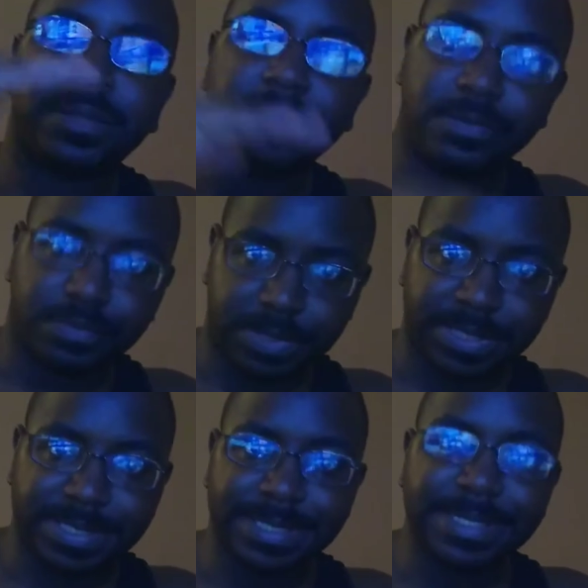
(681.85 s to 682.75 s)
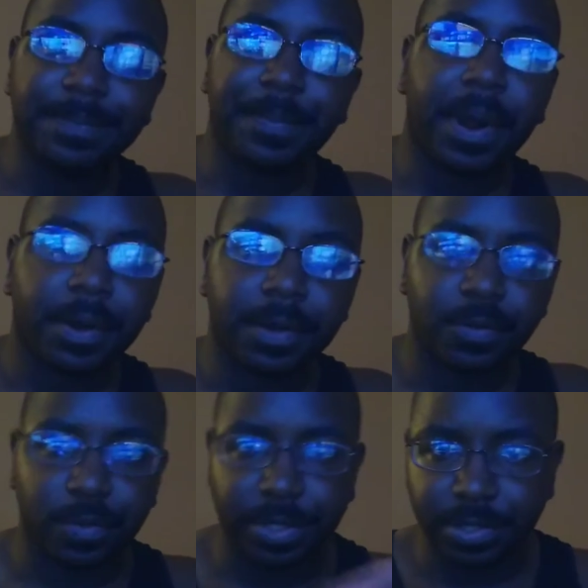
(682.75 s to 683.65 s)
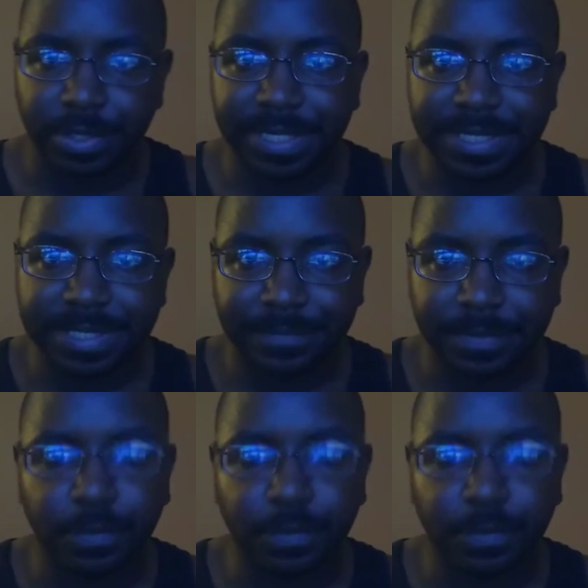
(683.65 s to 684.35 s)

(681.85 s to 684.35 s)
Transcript: the assisted part where your knees have to,